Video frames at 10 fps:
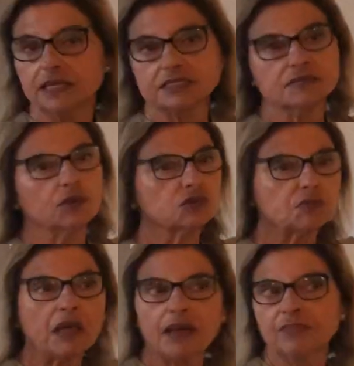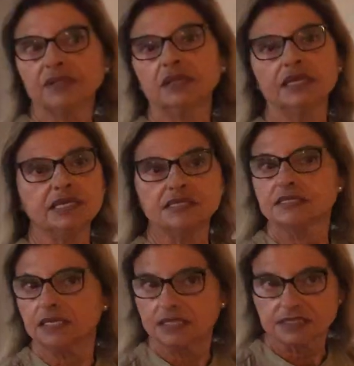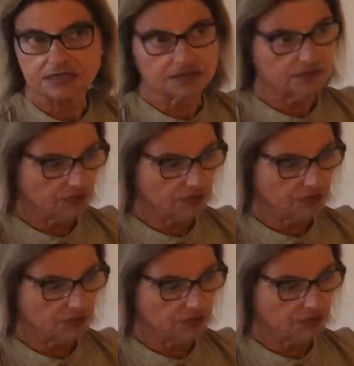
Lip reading: it's the most popular, easiest